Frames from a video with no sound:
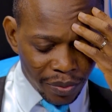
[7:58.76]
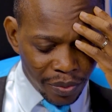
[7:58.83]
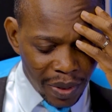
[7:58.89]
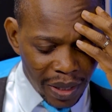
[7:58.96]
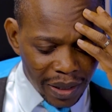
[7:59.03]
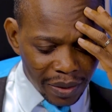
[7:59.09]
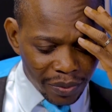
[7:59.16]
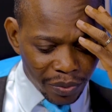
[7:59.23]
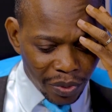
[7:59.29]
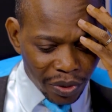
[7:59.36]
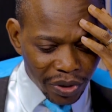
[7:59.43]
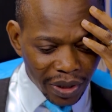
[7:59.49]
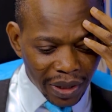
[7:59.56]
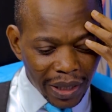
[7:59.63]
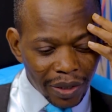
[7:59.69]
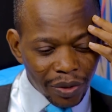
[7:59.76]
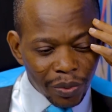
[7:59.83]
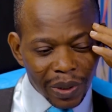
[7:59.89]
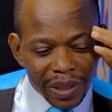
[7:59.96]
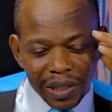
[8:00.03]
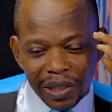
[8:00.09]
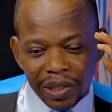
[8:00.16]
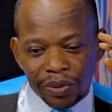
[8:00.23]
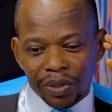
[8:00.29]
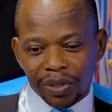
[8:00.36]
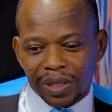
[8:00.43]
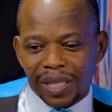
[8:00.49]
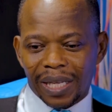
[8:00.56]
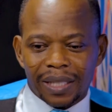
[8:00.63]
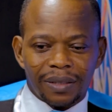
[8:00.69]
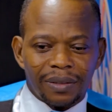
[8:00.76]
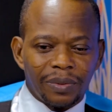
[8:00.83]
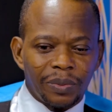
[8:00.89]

when was it that you were serious? Like